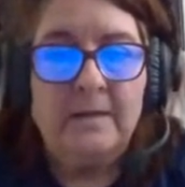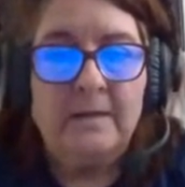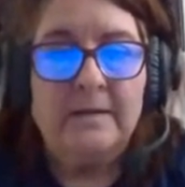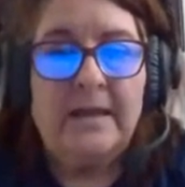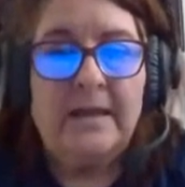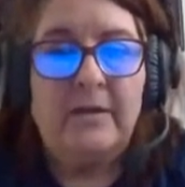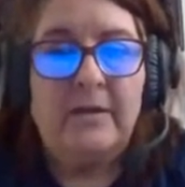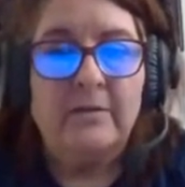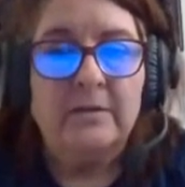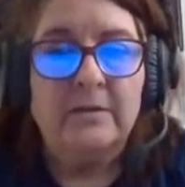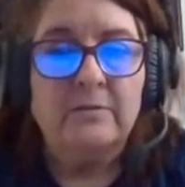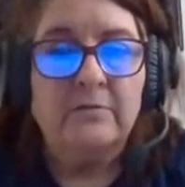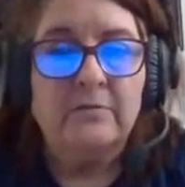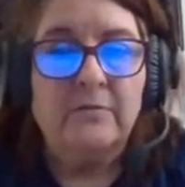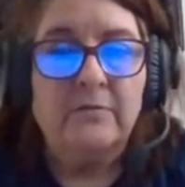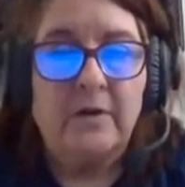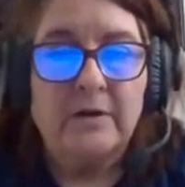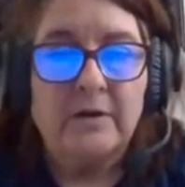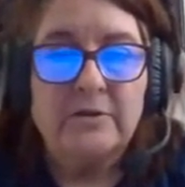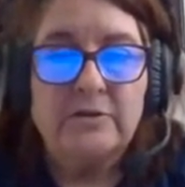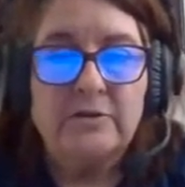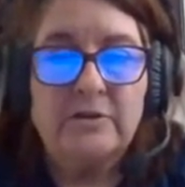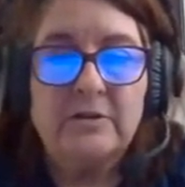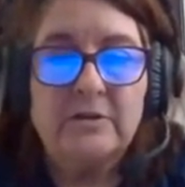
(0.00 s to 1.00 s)
Now,
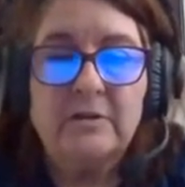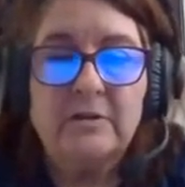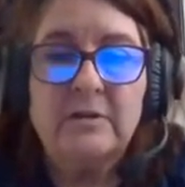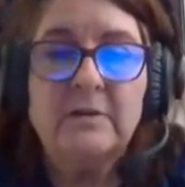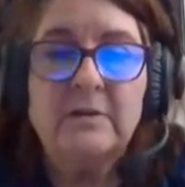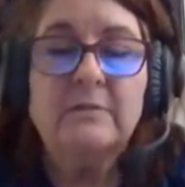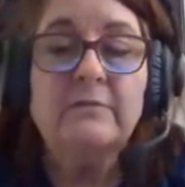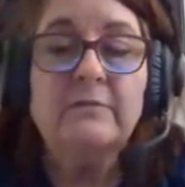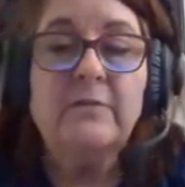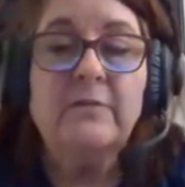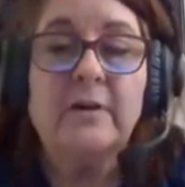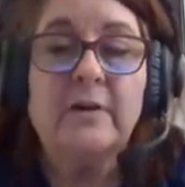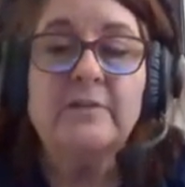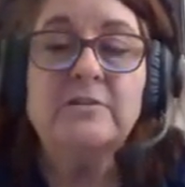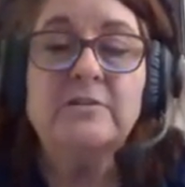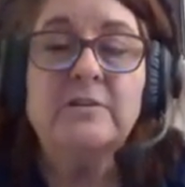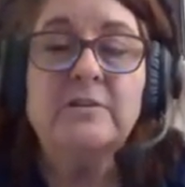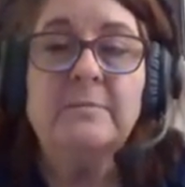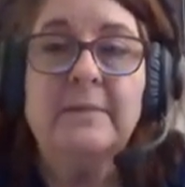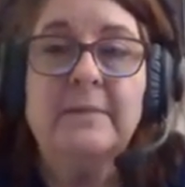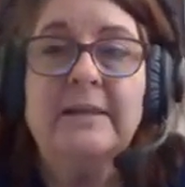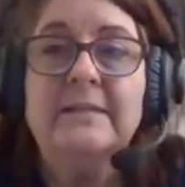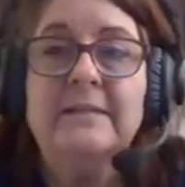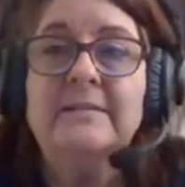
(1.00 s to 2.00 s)

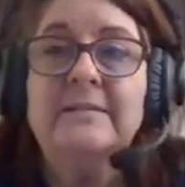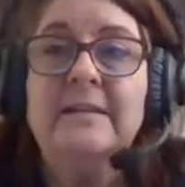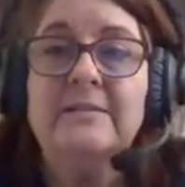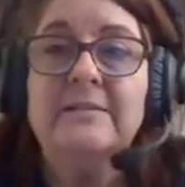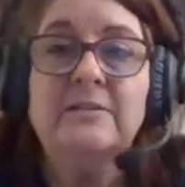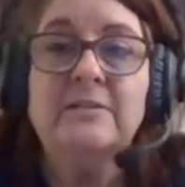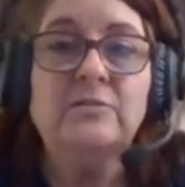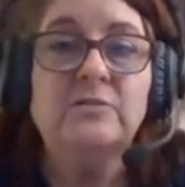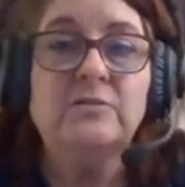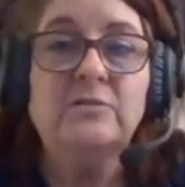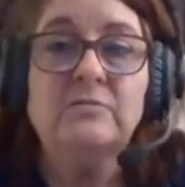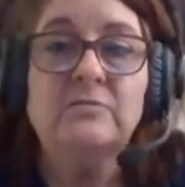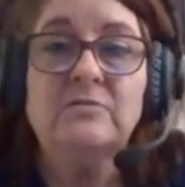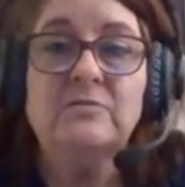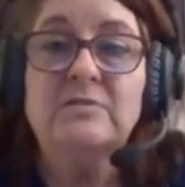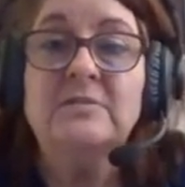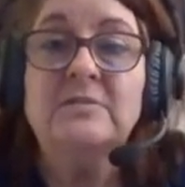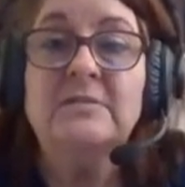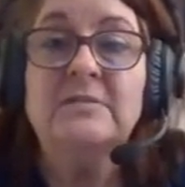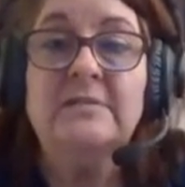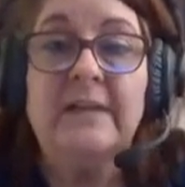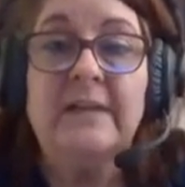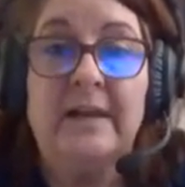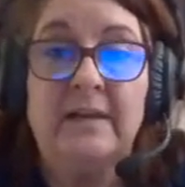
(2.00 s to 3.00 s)
infarction means that tissue's
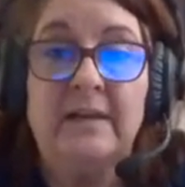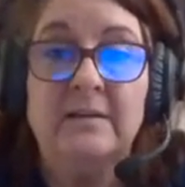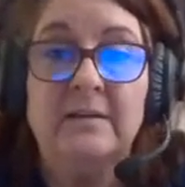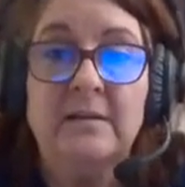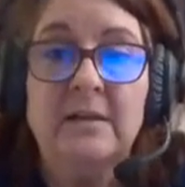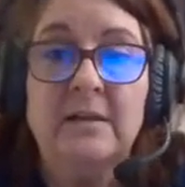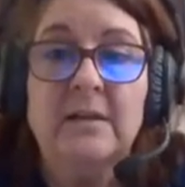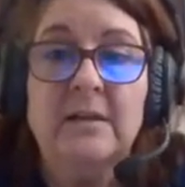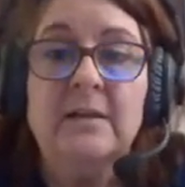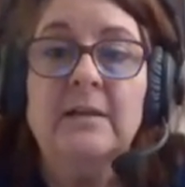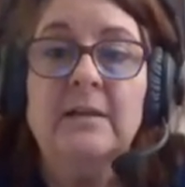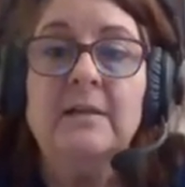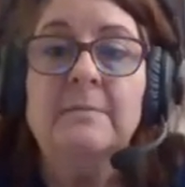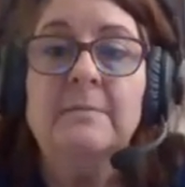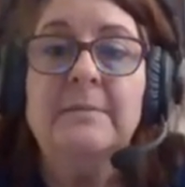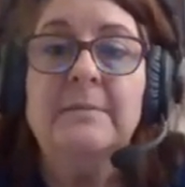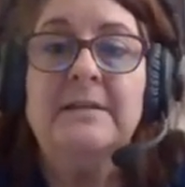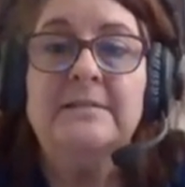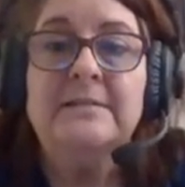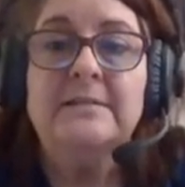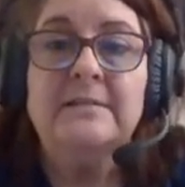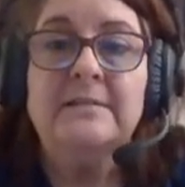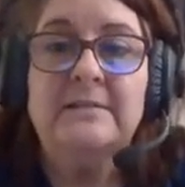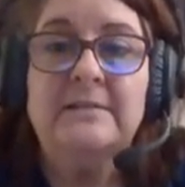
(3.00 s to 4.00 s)
dead. It
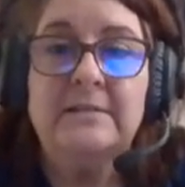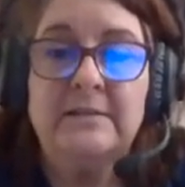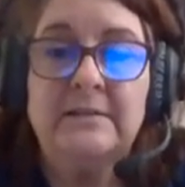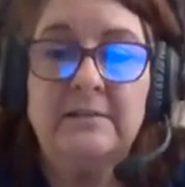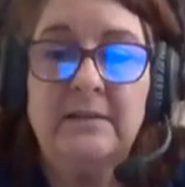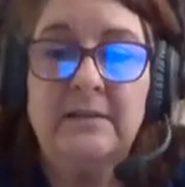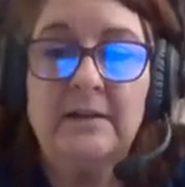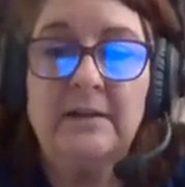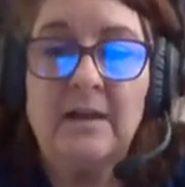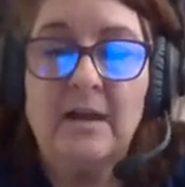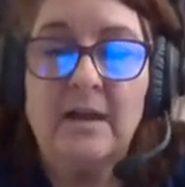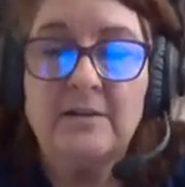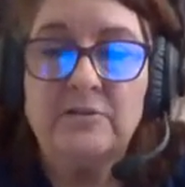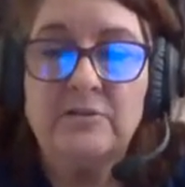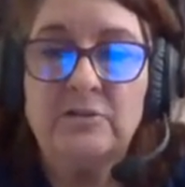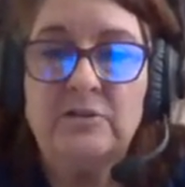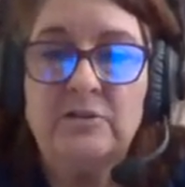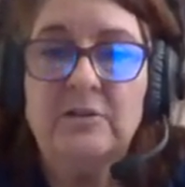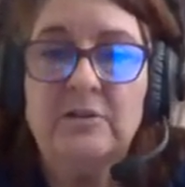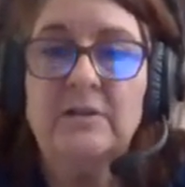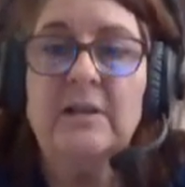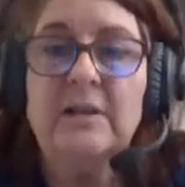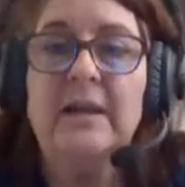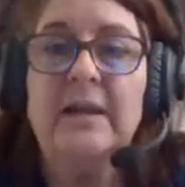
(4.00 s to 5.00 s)
means it didn't get
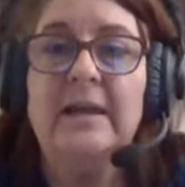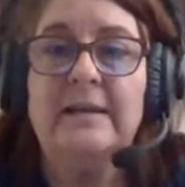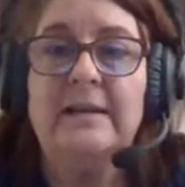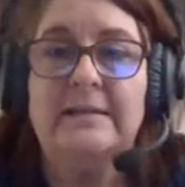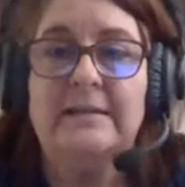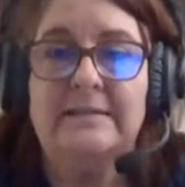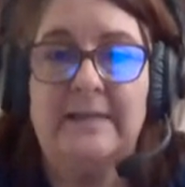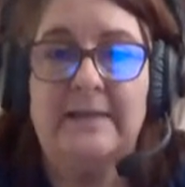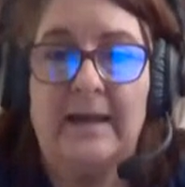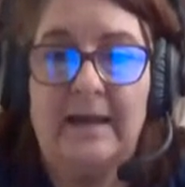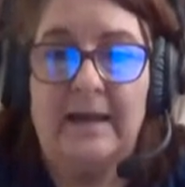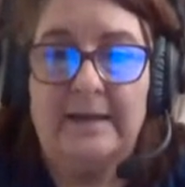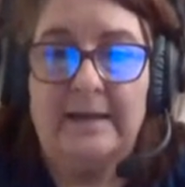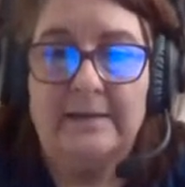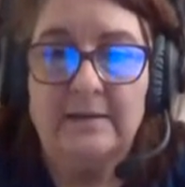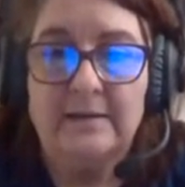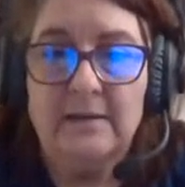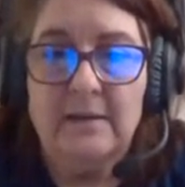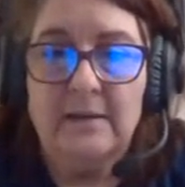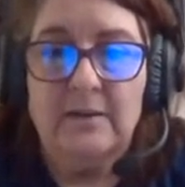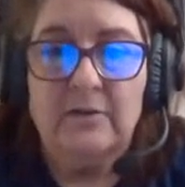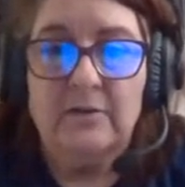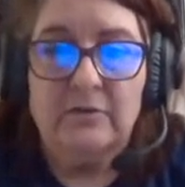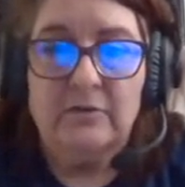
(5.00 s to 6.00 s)
oxygen and it
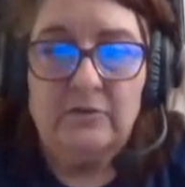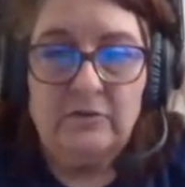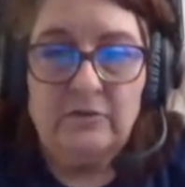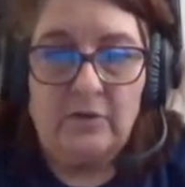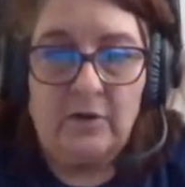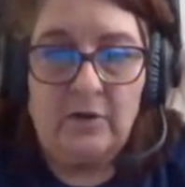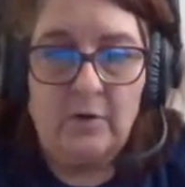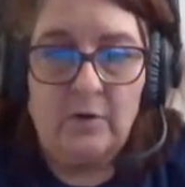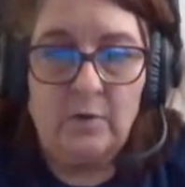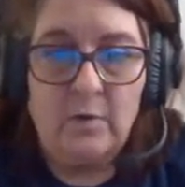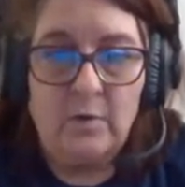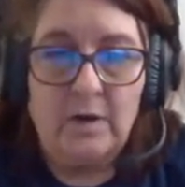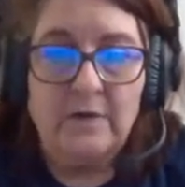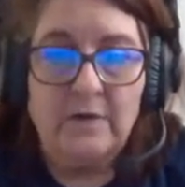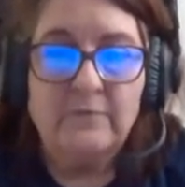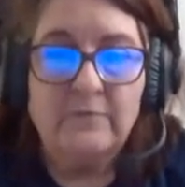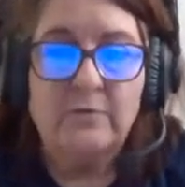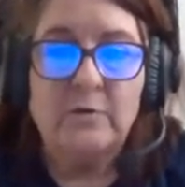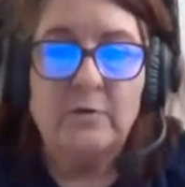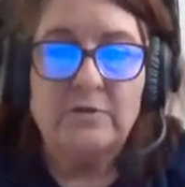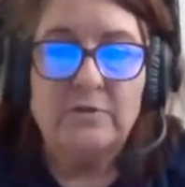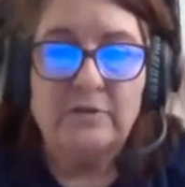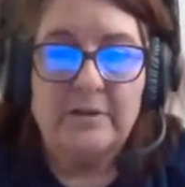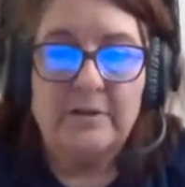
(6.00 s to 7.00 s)
died. So,
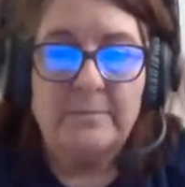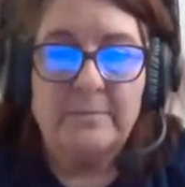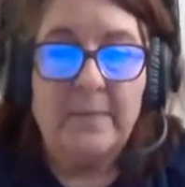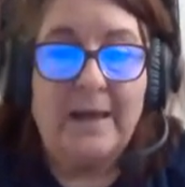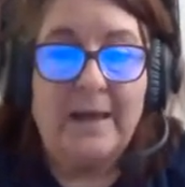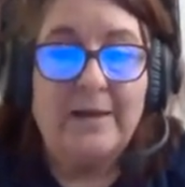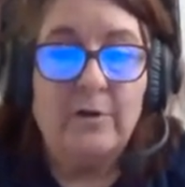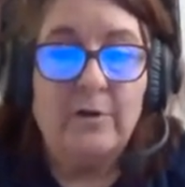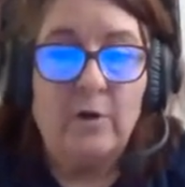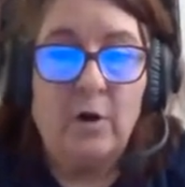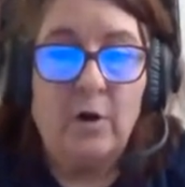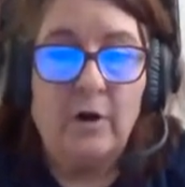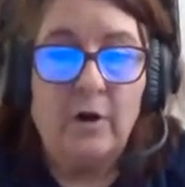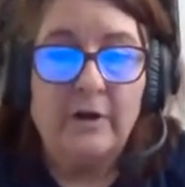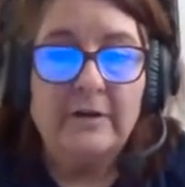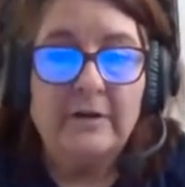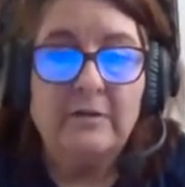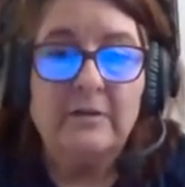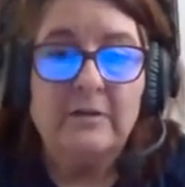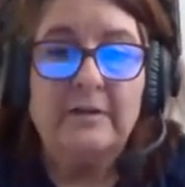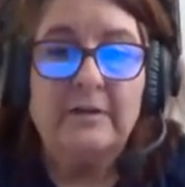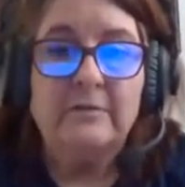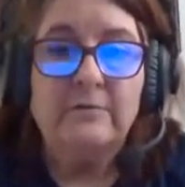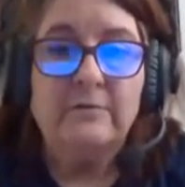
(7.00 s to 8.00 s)
unfortunately,
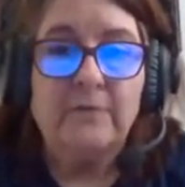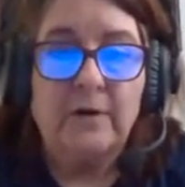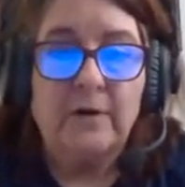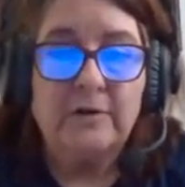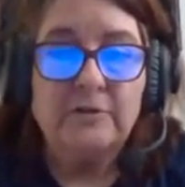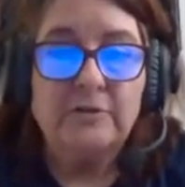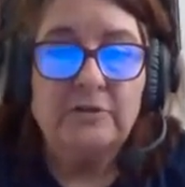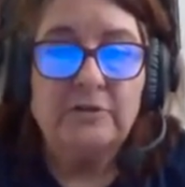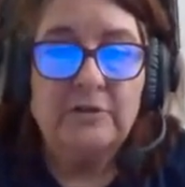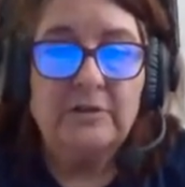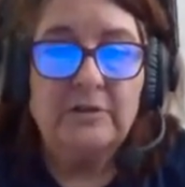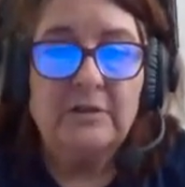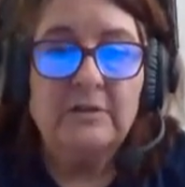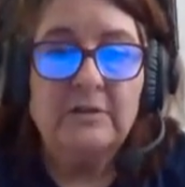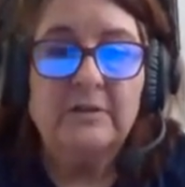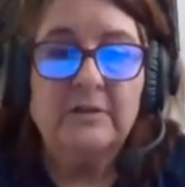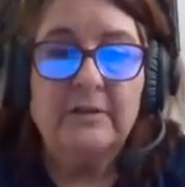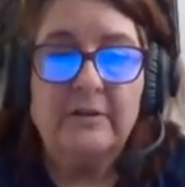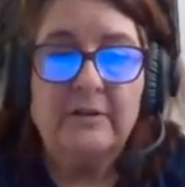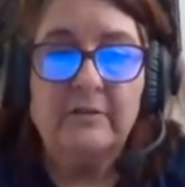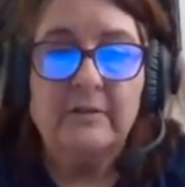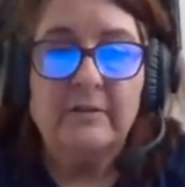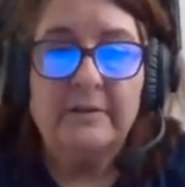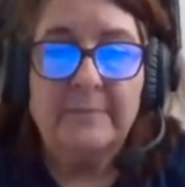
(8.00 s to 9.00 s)
myocardial infarction
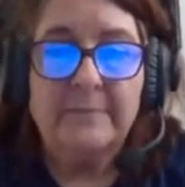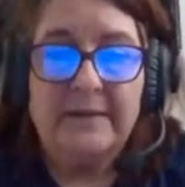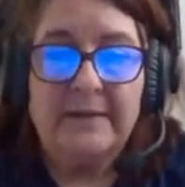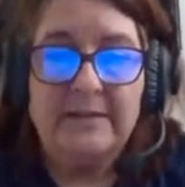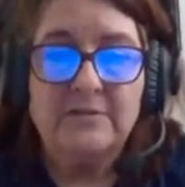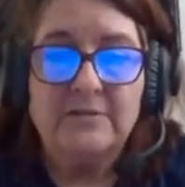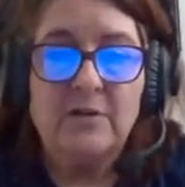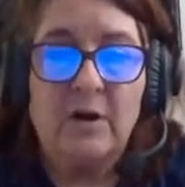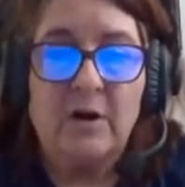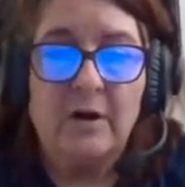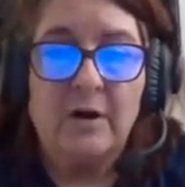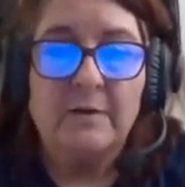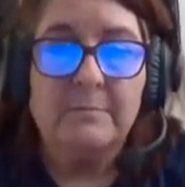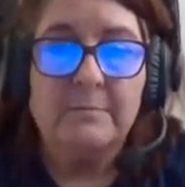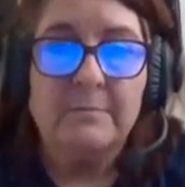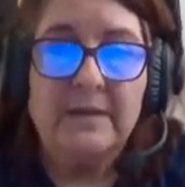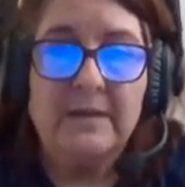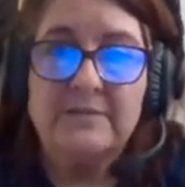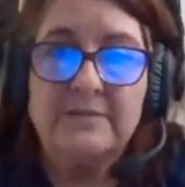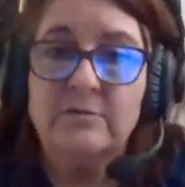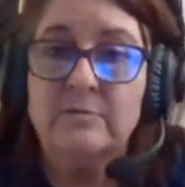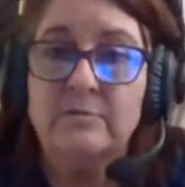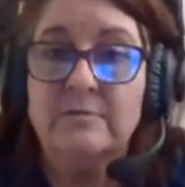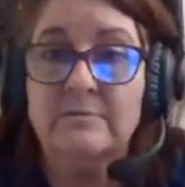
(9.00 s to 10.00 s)
literally means heart
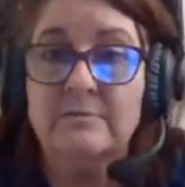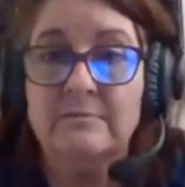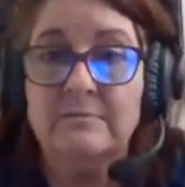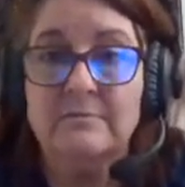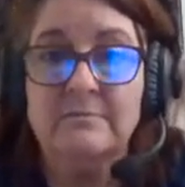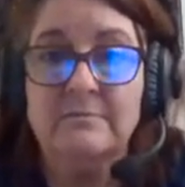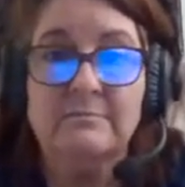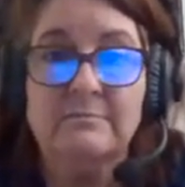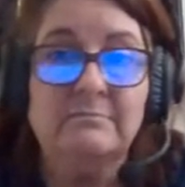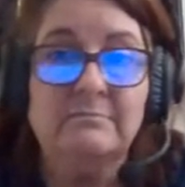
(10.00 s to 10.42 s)
muscle